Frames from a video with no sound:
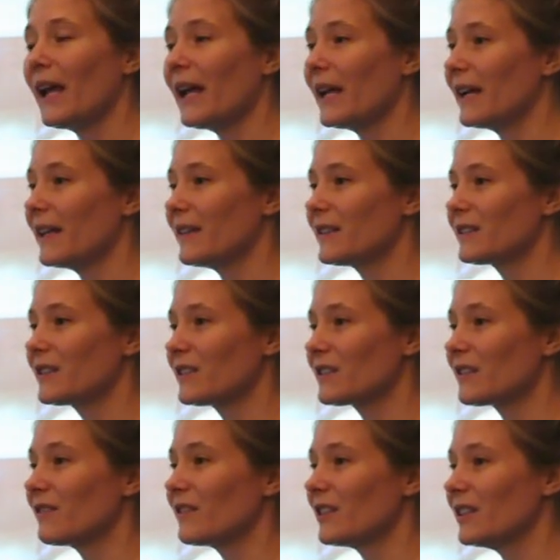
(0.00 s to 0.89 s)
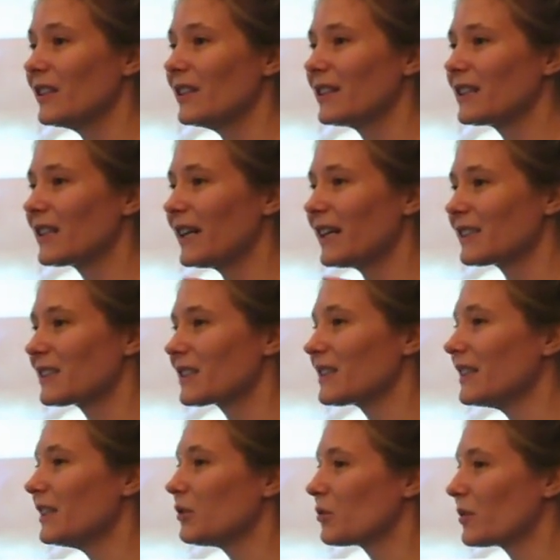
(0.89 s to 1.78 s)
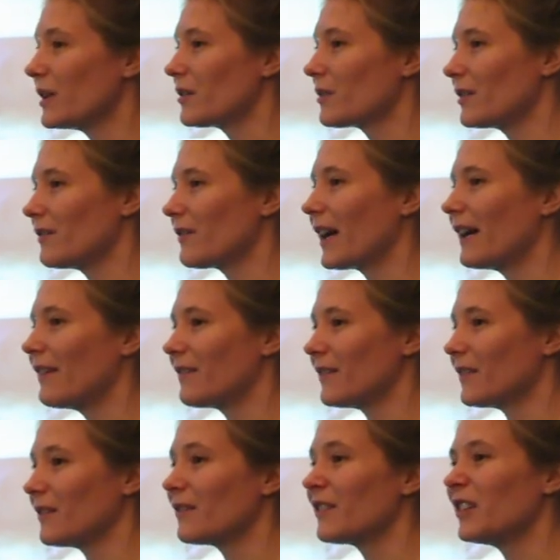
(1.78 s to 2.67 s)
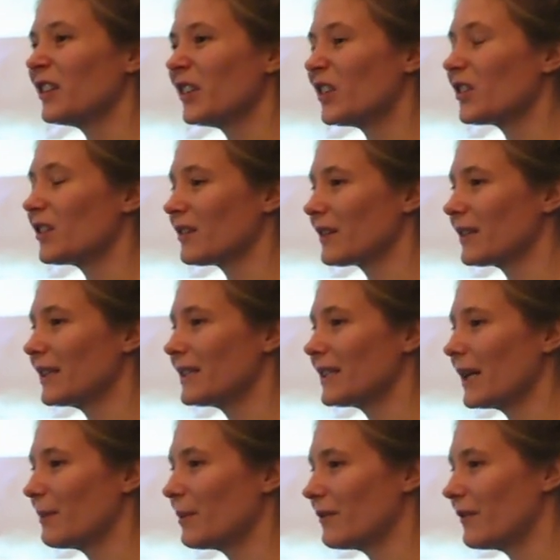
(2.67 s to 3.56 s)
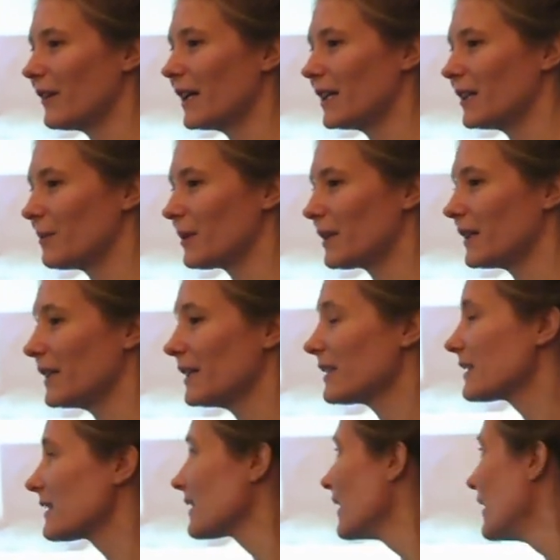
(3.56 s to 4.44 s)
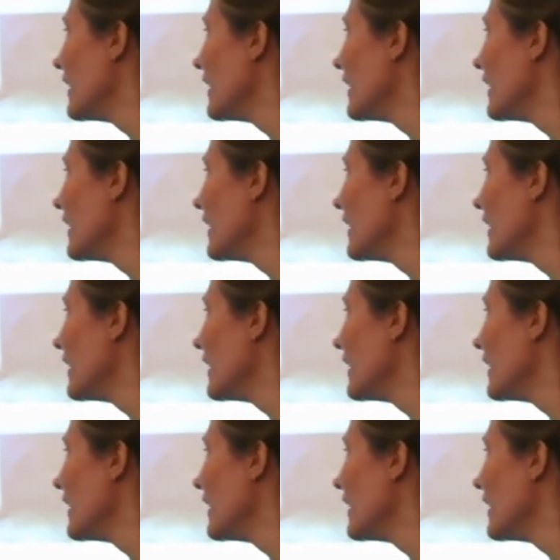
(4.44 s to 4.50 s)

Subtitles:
and this is a very classically Greek Revival, very early type of fireplace.